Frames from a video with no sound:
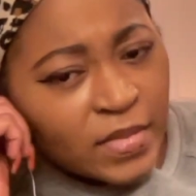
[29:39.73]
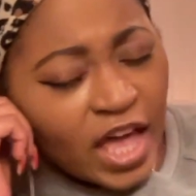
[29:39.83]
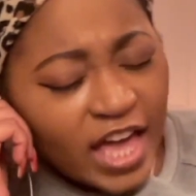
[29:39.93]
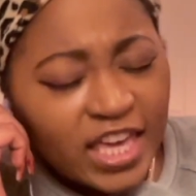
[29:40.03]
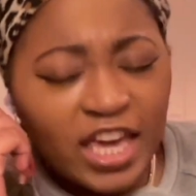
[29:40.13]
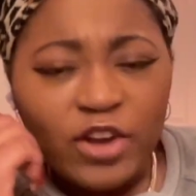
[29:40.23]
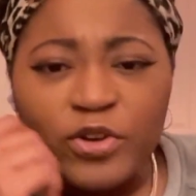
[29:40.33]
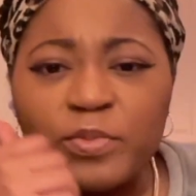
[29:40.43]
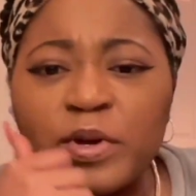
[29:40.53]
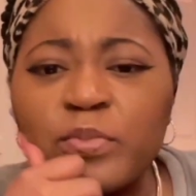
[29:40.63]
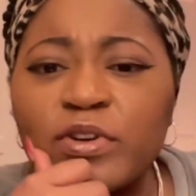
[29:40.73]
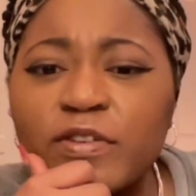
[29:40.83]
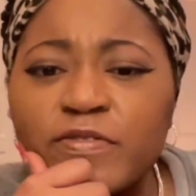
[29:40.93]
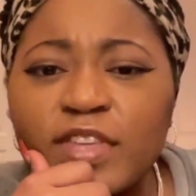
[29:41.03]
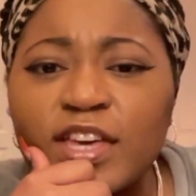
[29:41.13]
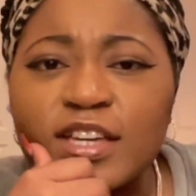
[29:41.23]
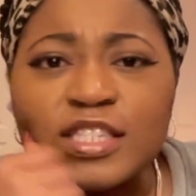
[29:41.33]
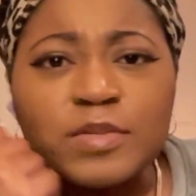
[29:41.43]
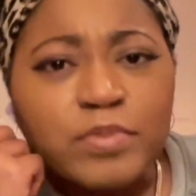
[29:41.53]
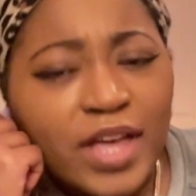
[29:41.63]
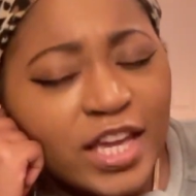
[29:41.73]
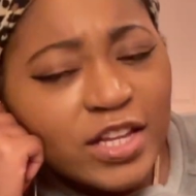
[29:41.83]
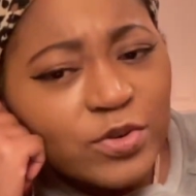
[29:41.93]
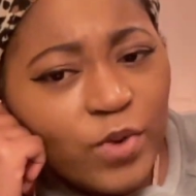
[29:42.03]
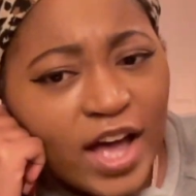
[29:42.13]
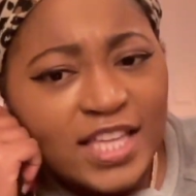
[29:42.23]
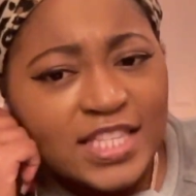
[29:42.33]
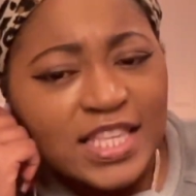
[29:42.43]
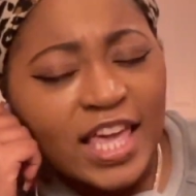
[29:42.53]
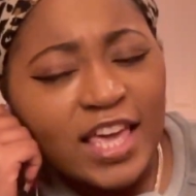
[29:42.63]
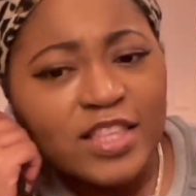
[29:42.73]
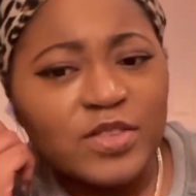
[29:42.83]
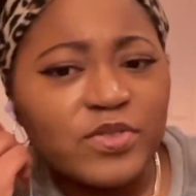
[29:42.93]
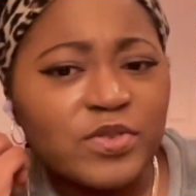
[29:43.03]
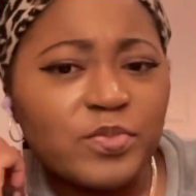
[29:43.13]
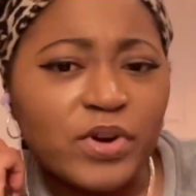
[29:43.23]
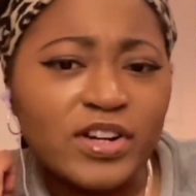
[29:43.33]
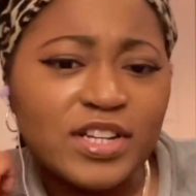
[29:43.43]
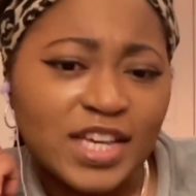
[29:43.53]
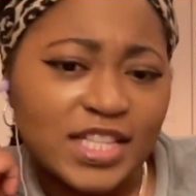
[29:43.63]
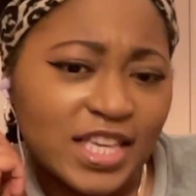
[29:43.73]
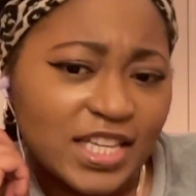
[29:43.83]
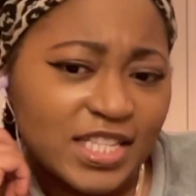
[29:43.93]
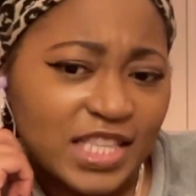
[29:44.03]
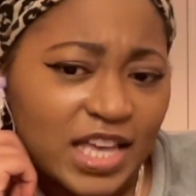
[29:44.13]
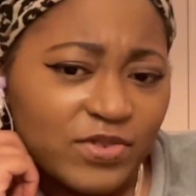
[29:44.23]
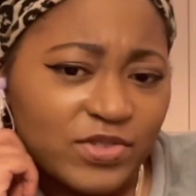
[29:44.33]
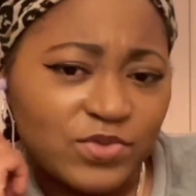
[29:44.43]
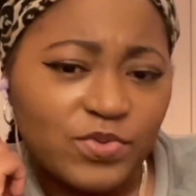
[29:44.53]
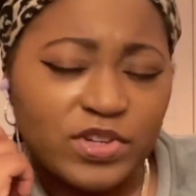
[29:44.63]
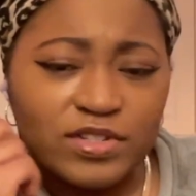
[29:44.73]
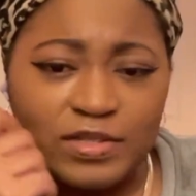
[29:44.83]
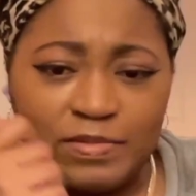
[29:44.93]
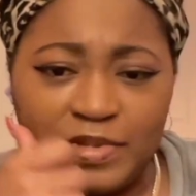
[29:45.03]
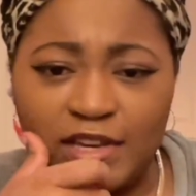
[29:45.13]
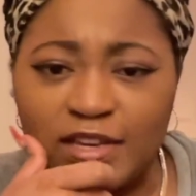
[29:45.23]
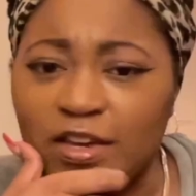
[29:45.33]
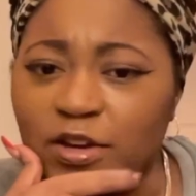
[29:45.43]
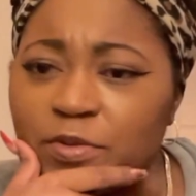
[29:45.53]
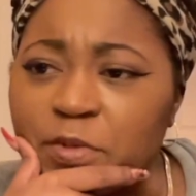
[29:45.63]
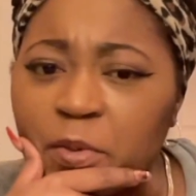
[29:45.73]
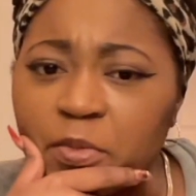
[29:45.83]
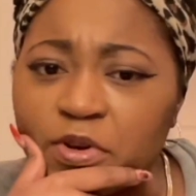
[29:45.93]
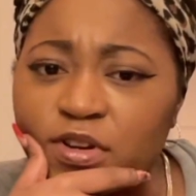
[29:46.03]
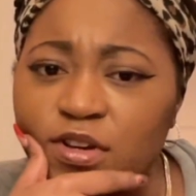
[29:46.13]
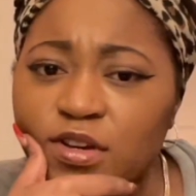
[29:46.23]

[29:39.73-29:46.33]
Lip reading: I can't remember if they explained why his hands was burning like that, because that was weird to me. I can't remember.